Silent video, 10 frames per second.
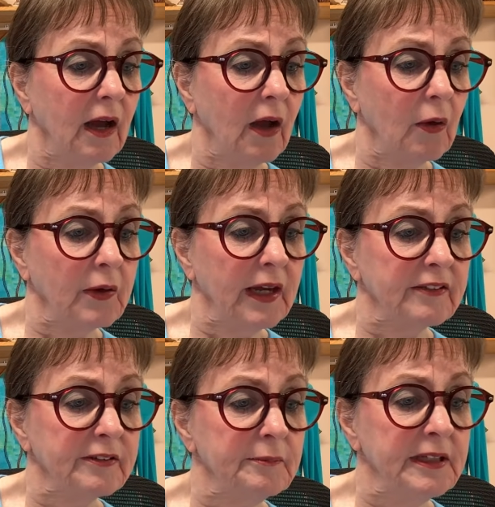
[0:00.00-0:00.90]
Okay,
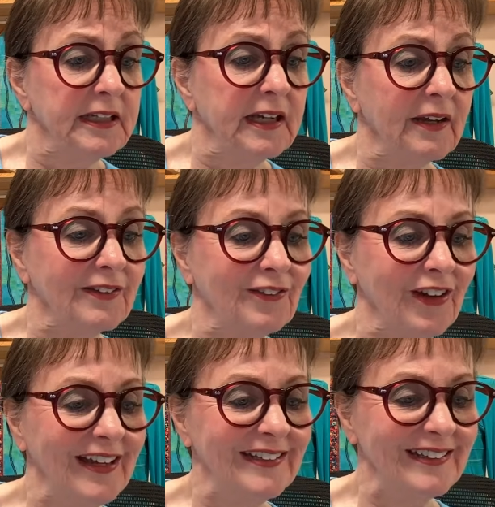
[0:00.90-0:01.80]
Samina,
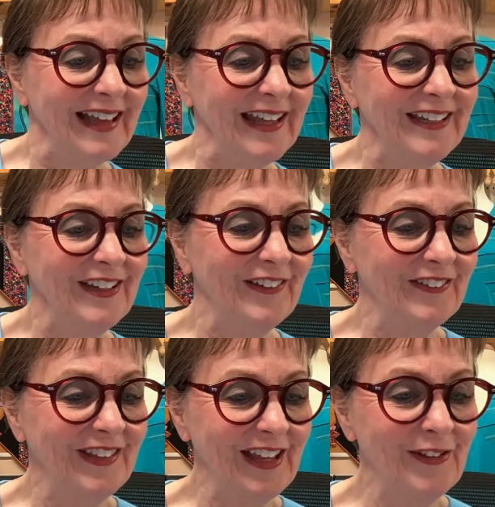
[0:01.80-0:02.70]
great. Thank you.
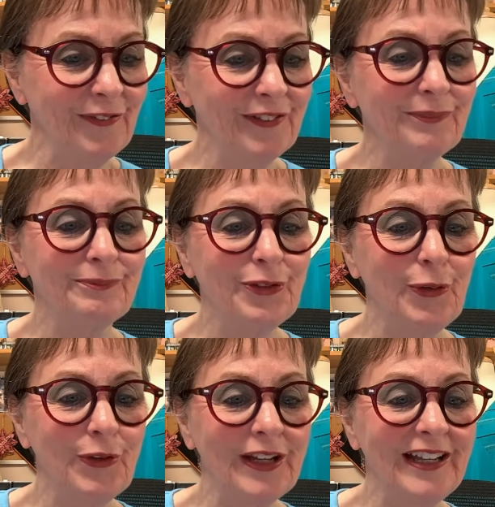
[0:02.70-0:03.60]
Thank you for
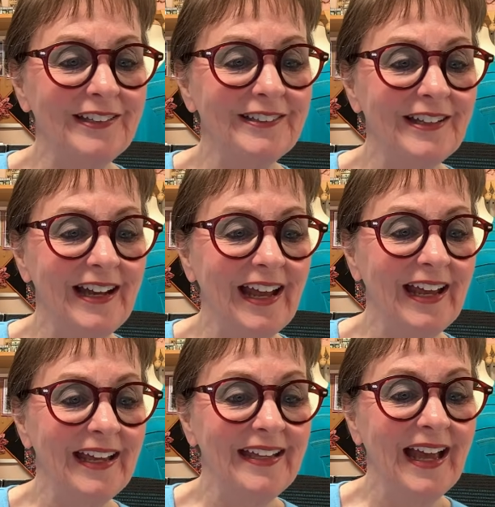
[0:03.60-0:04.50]
tuning in
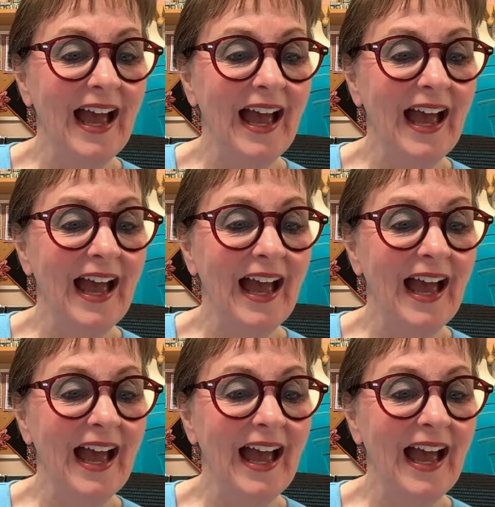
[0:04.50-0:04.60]
today.